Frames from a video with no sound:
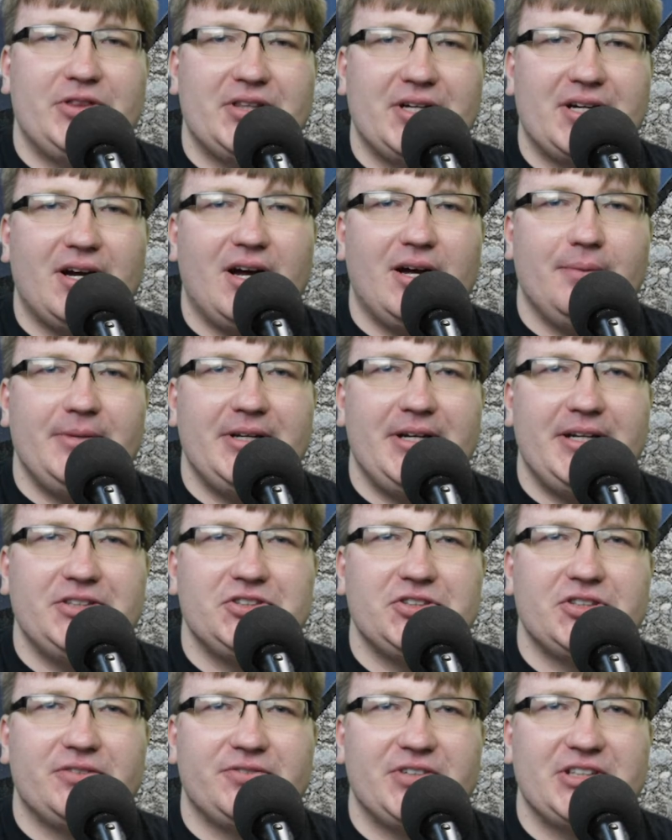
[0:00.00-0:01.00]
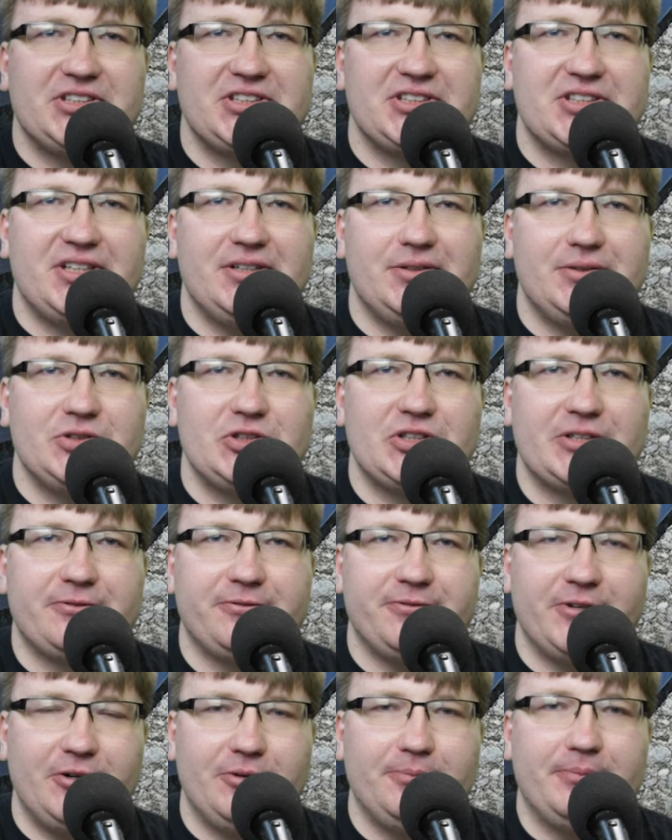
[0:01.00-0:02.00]
the combination of his skills in
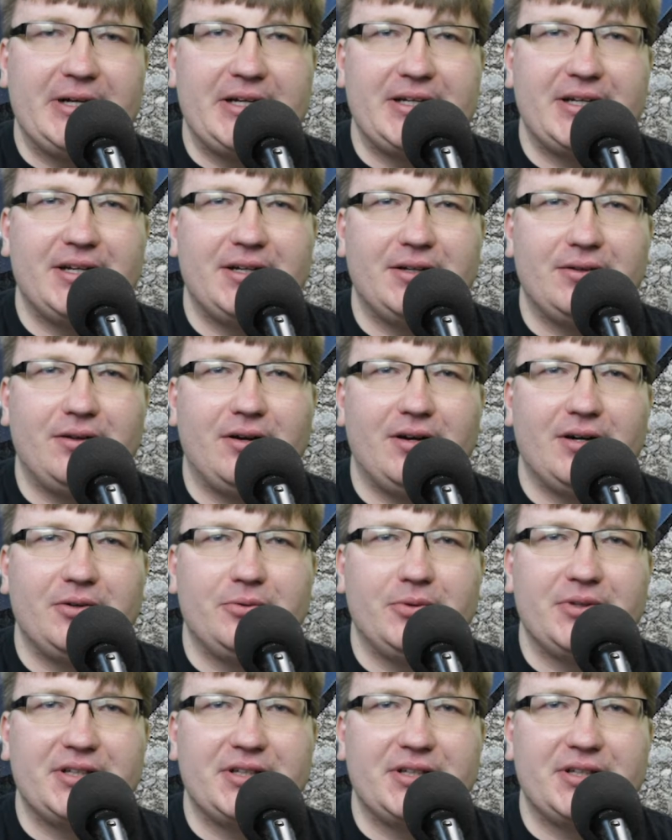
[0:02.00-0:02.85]
filmmaking along with